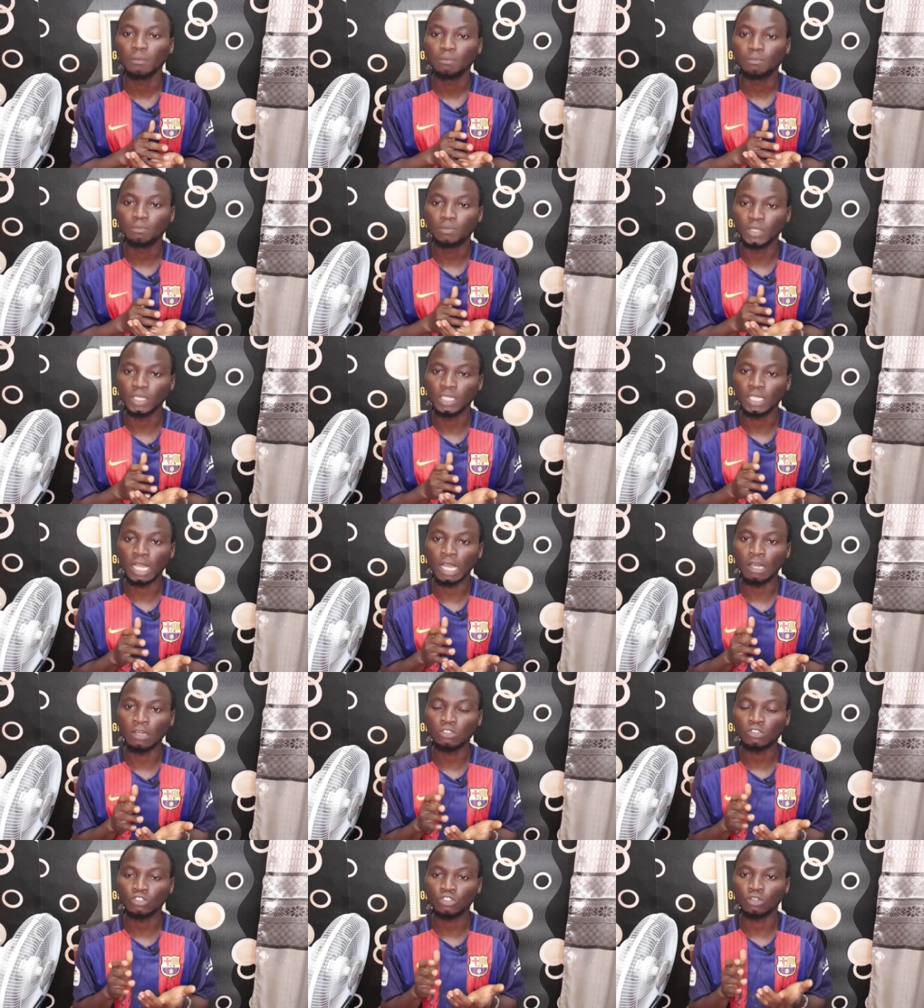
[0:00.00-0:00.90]
pick
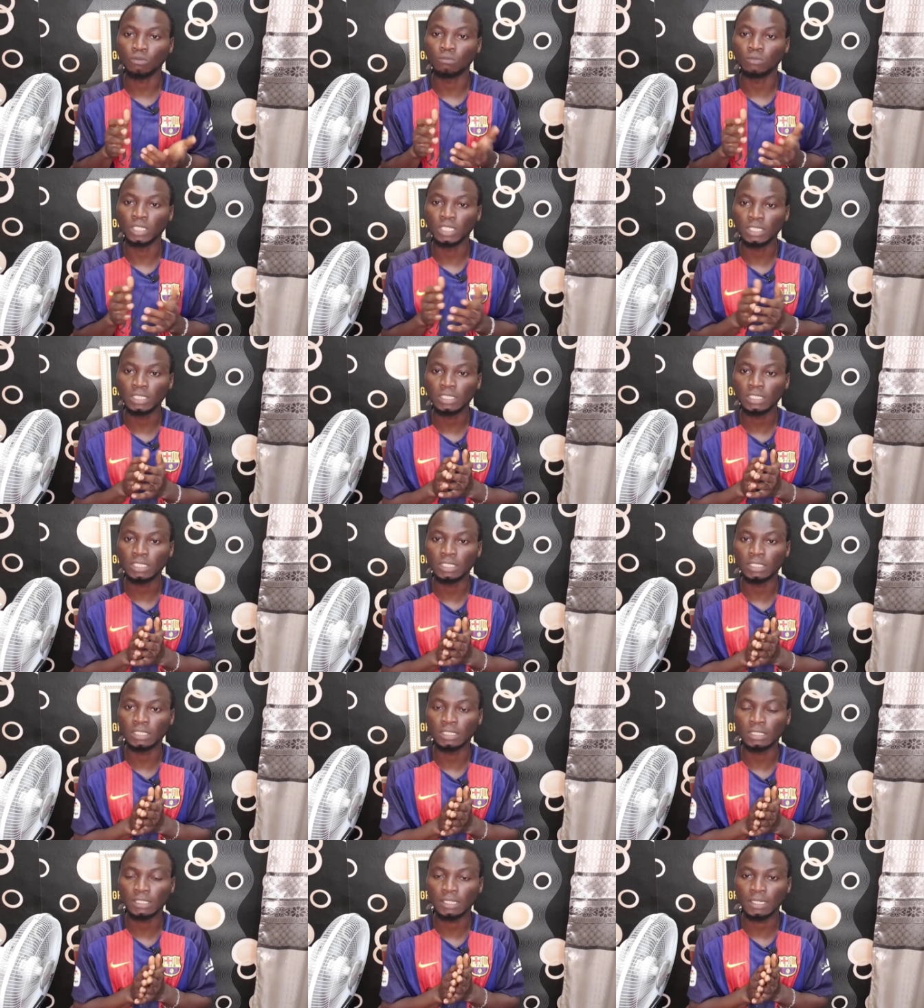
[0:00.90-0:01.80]
out some
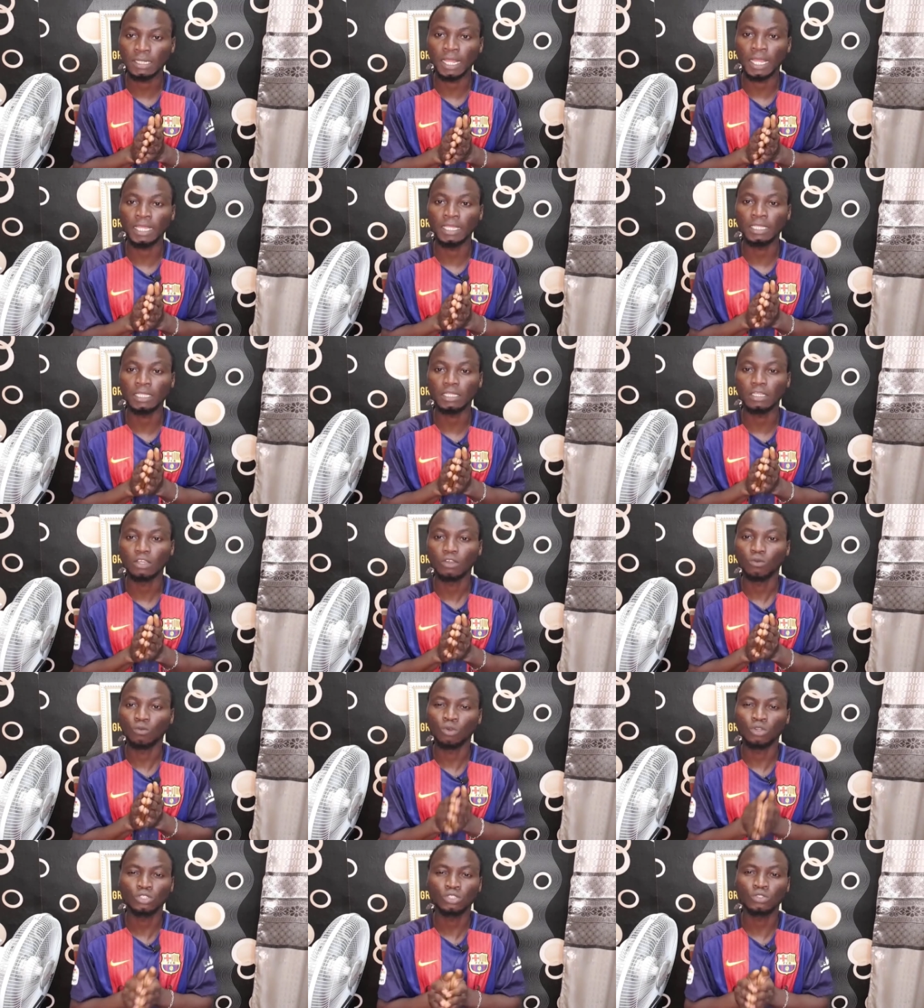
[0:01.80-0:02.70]
niches, like
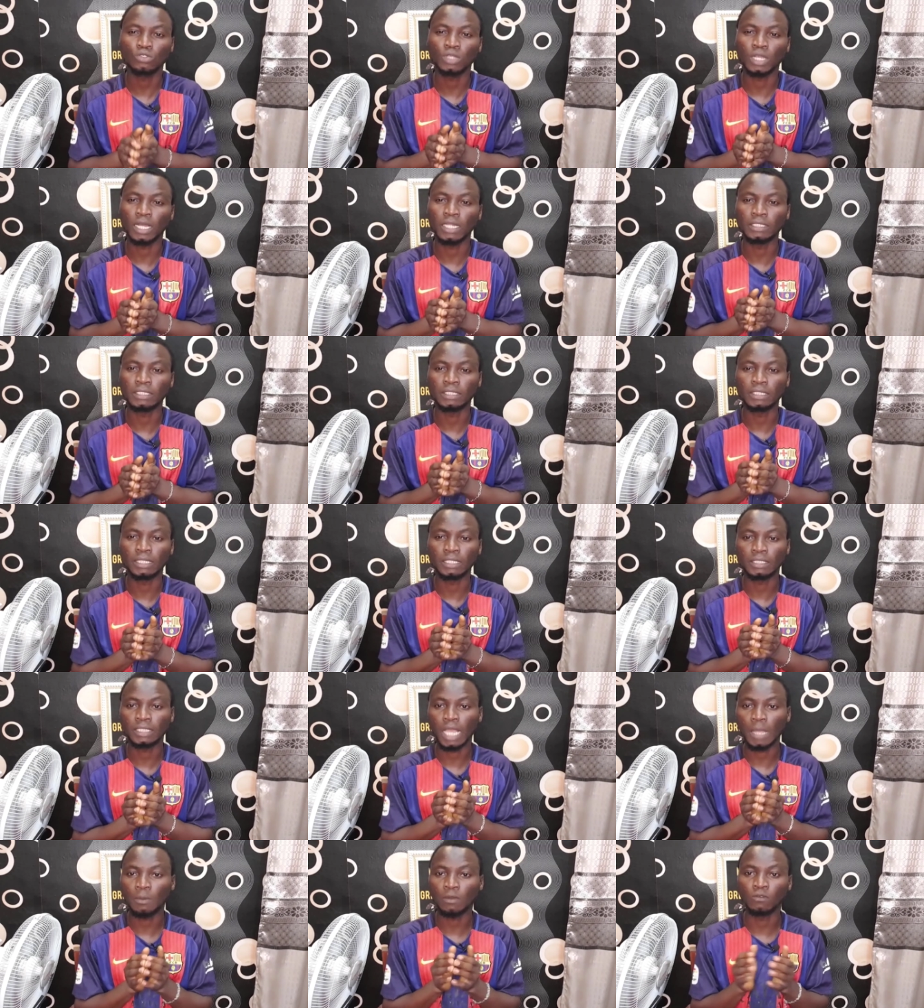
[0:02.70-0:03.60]
what you can, a
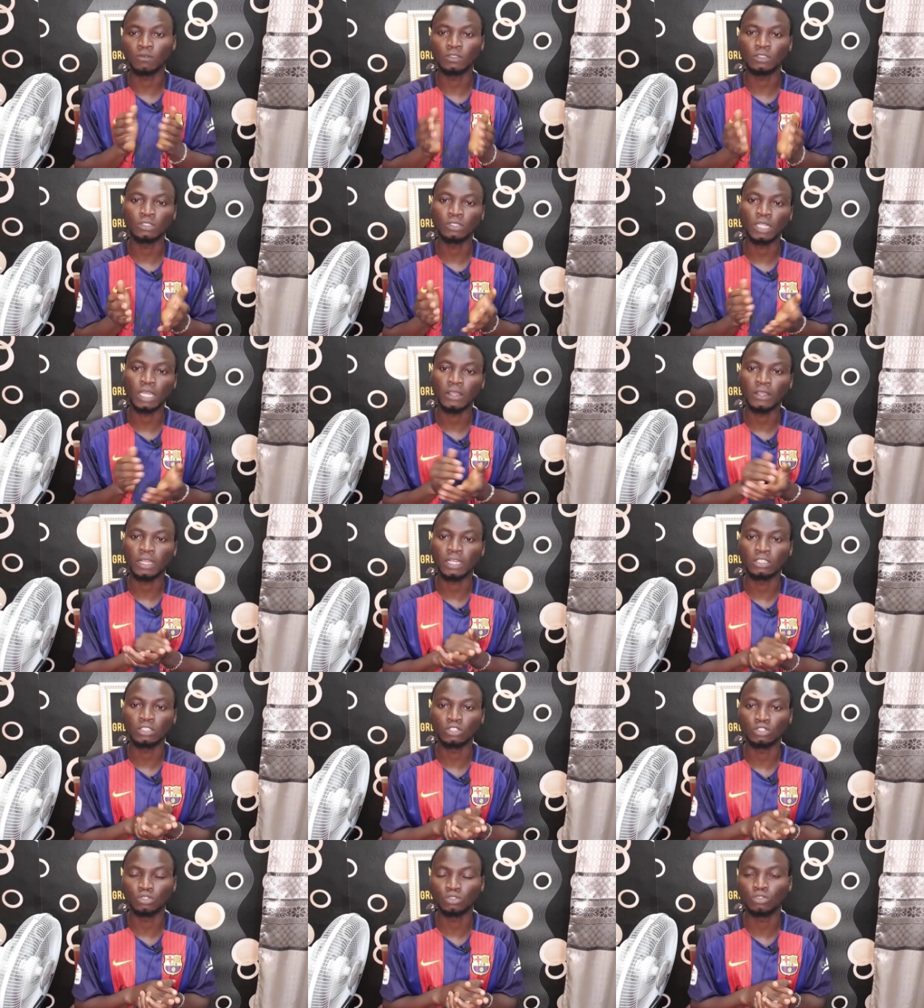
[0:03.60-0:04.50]
type of video that you can
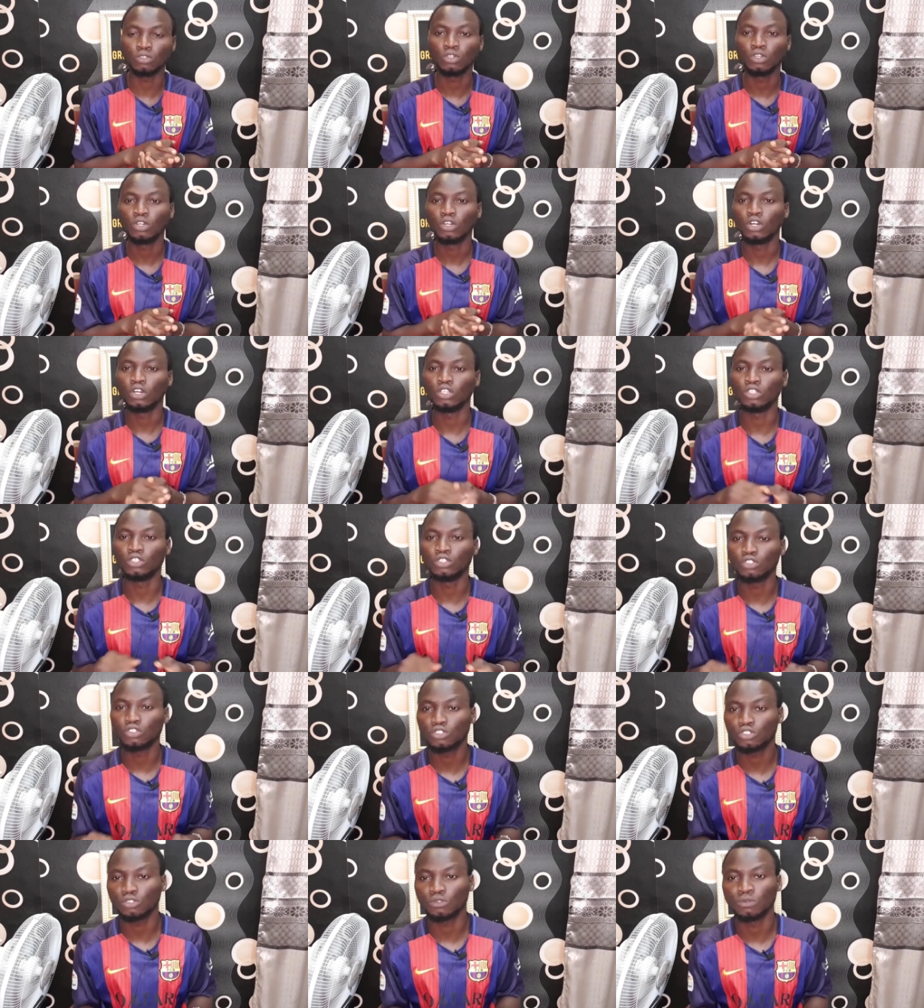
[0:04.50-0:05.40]
do on
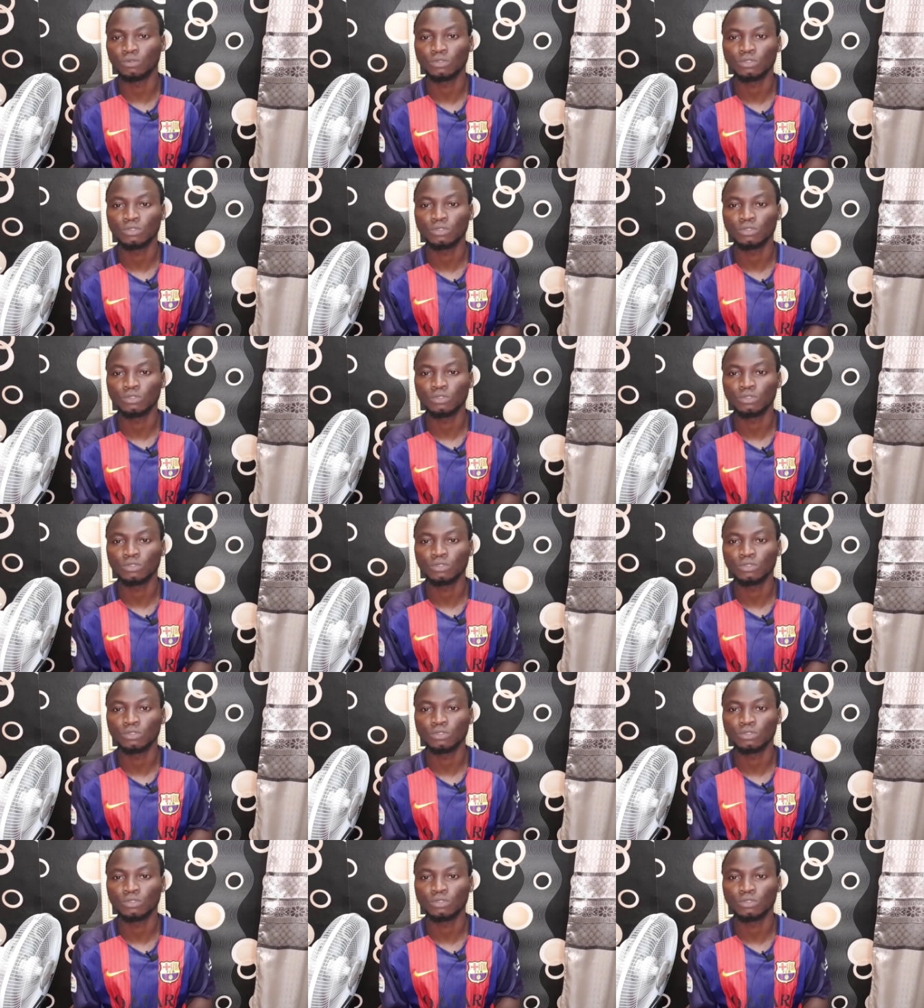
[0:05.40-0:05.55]
YouTube,